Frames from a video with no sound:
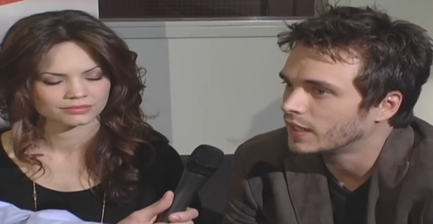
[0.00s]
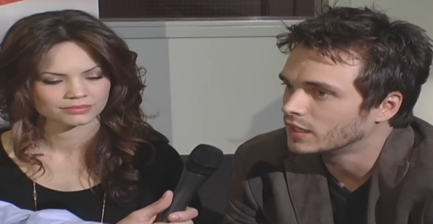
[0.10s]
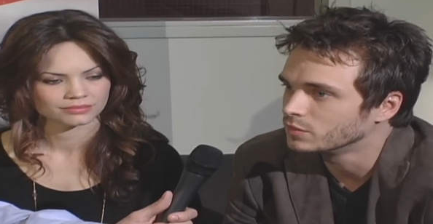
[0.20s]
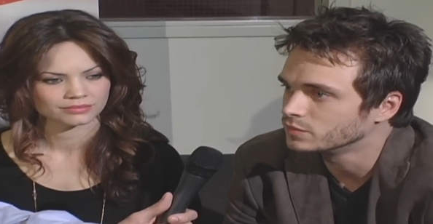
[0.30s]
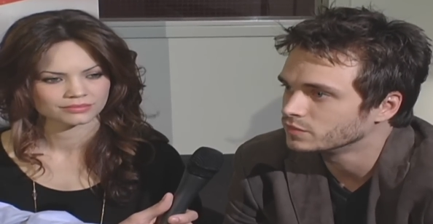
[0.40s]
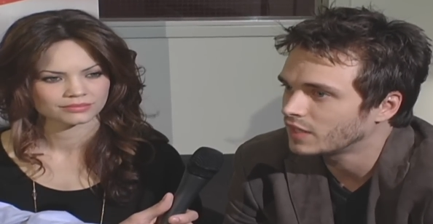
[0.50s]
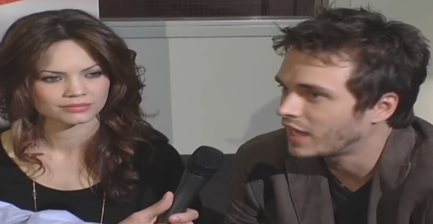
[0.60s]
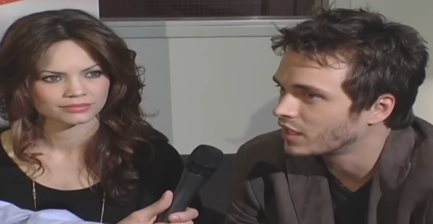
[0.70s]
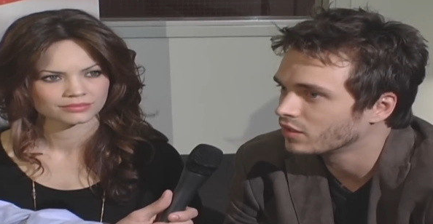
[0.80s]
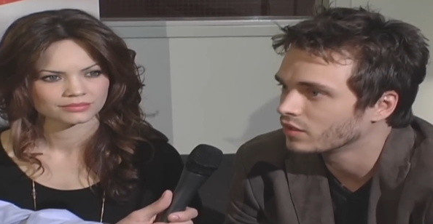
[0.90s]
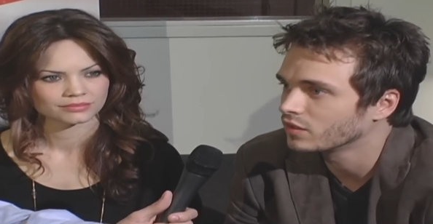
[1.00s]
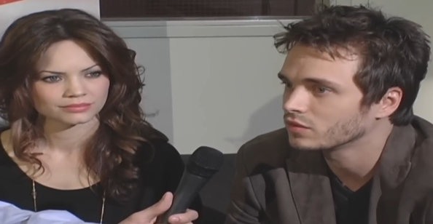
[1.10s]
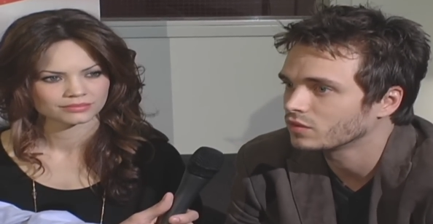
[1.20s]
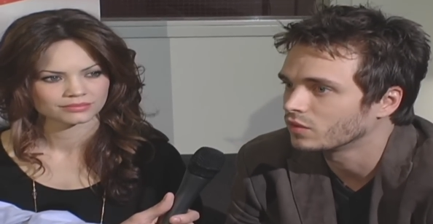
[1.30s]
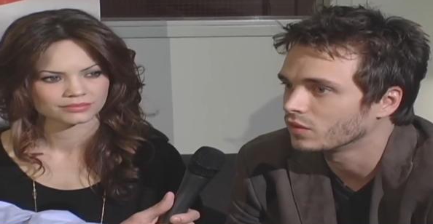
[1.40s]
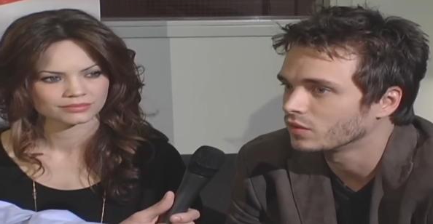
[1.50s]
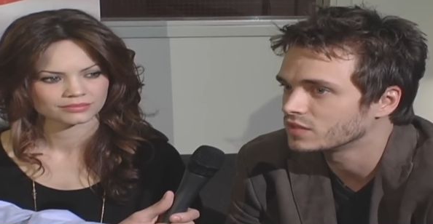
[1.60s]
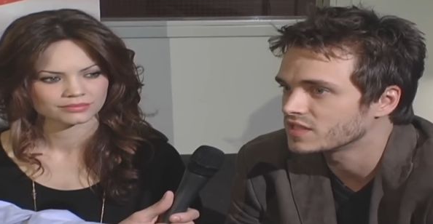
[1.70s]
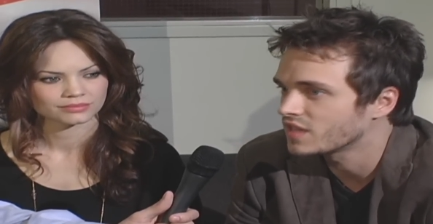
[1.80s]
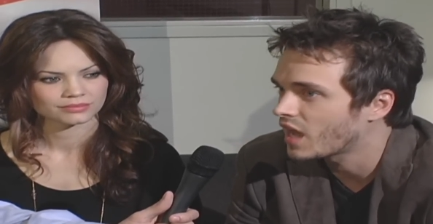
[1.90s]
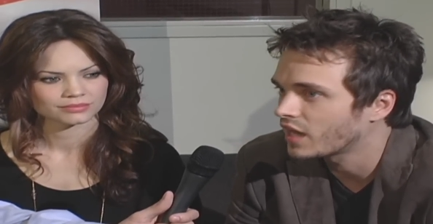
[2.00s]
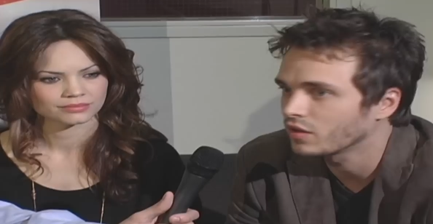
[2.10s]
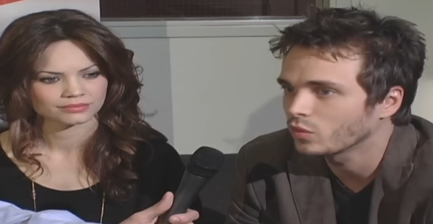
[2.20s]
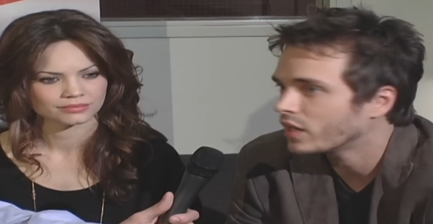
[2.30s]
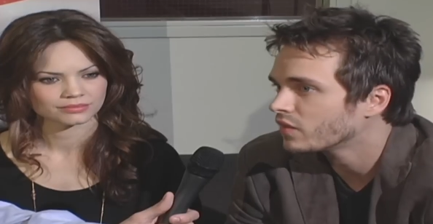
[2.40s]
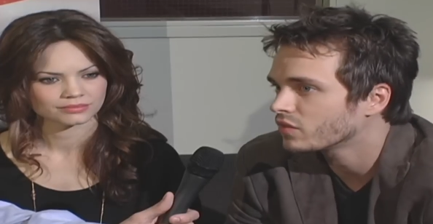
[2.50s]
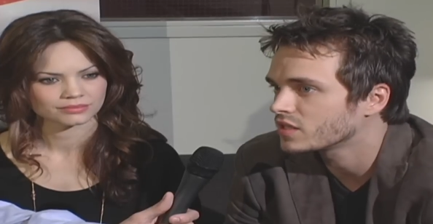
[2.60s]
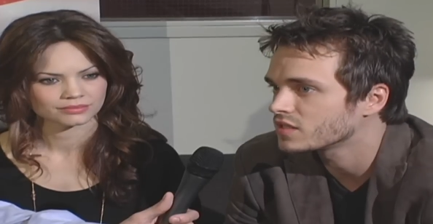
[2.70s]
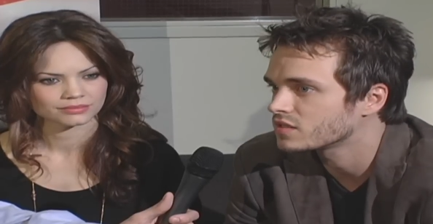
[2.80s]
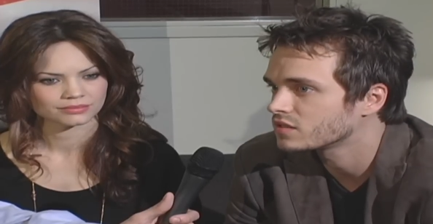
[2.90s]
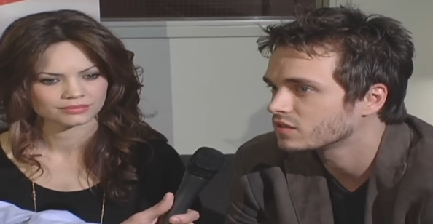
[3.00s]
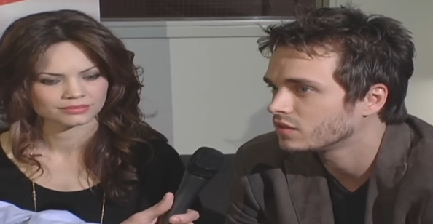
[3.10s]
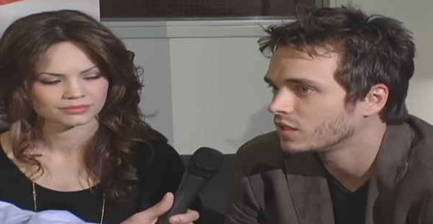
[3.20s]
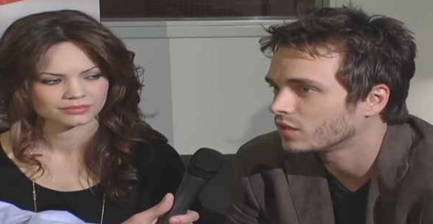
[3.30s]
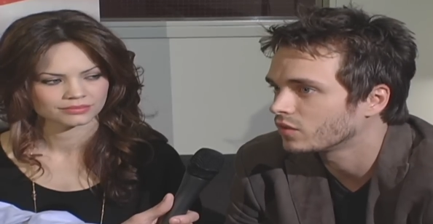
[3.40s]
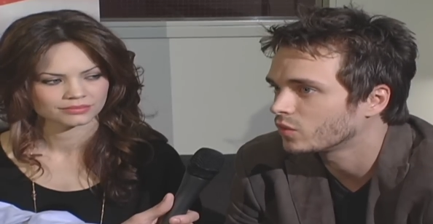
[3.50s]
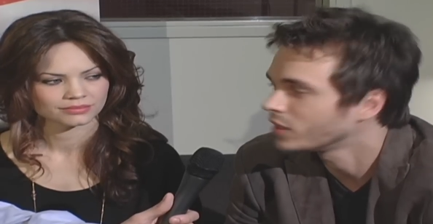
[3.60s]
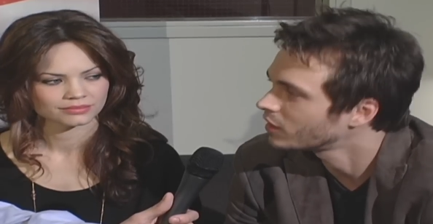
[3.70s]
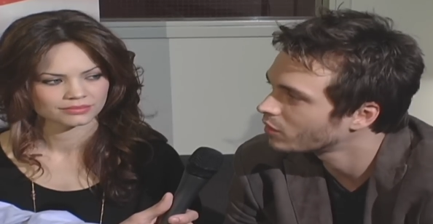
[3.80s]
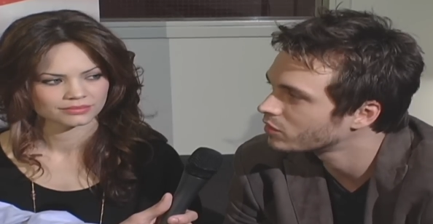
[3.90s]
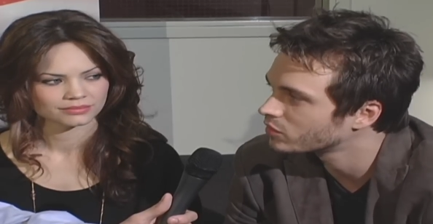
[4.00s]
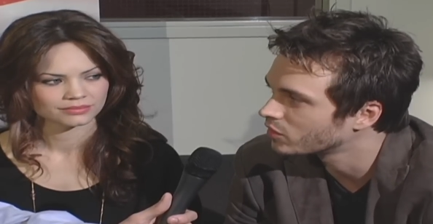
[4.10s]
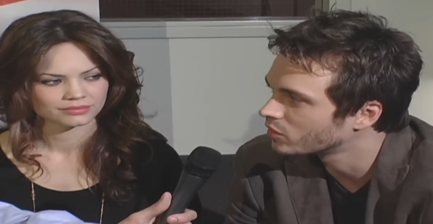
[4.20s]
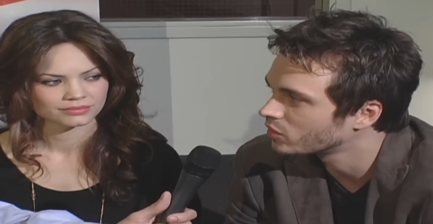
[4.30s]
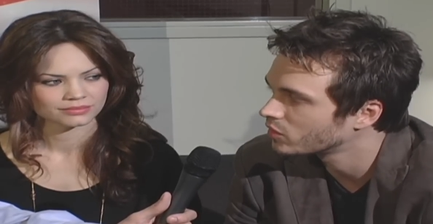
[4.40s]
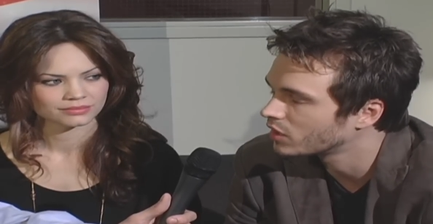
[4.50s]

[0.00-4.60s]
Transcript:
Speaker 1: um, anger or desire, whatever it is you know that we go through.